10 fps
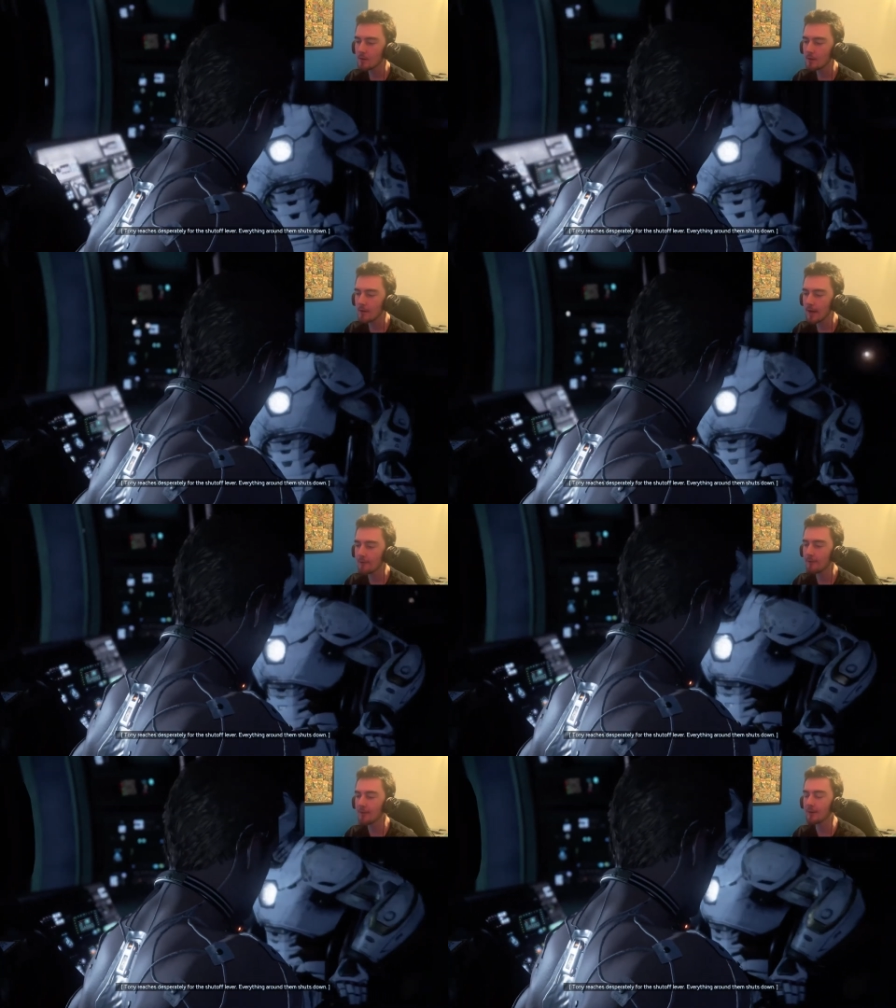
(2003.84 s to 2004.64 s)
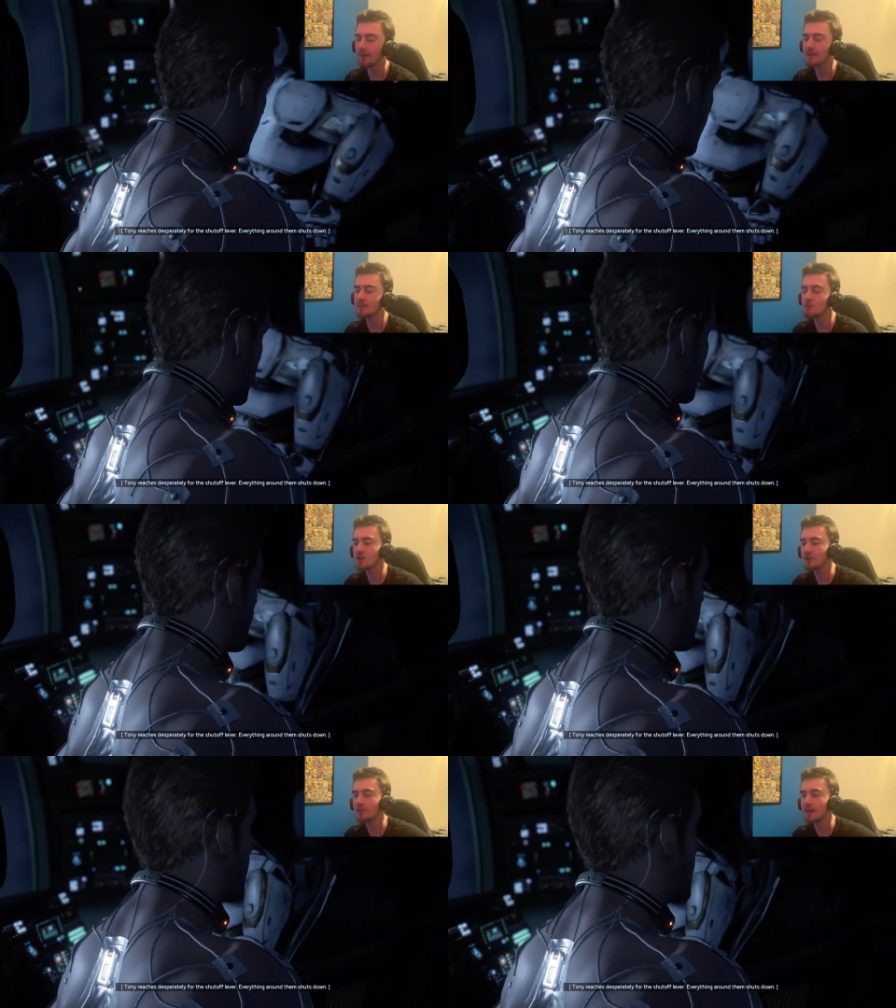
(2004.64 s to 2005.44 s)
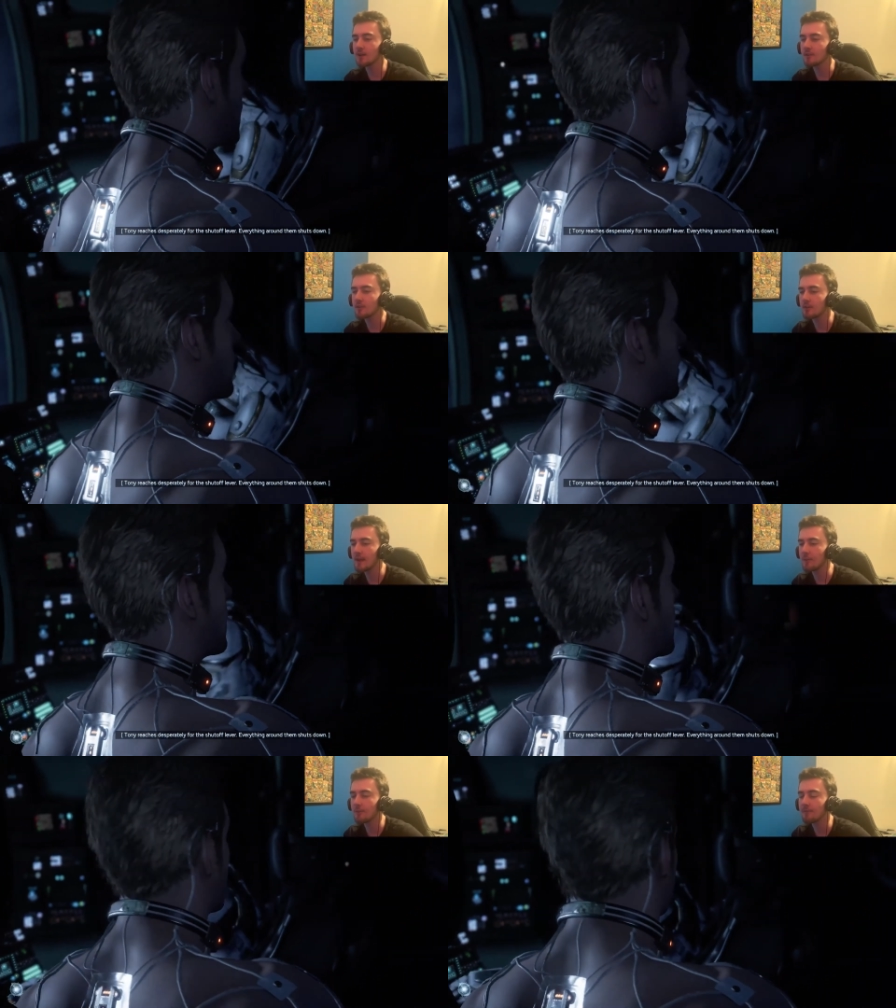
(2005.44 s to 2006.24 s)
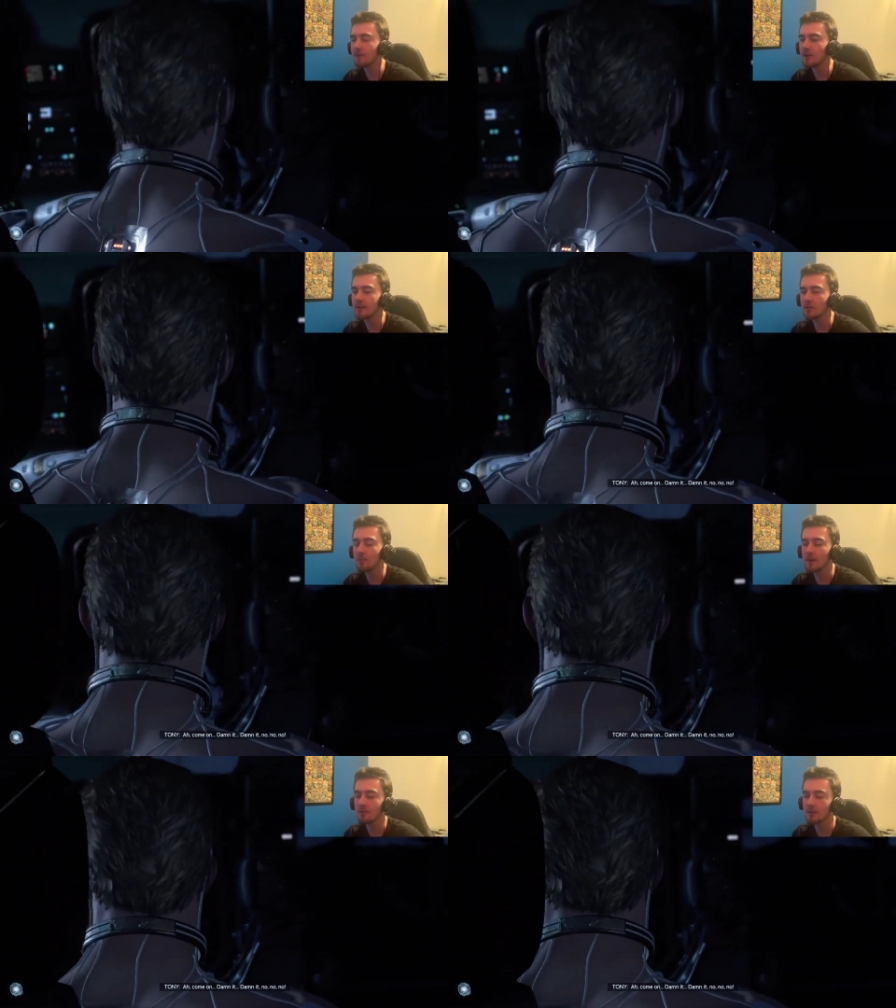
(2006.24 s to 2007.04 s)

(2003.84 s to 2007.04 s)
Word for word: Everything around them shuts down. So now it's floating in space, right?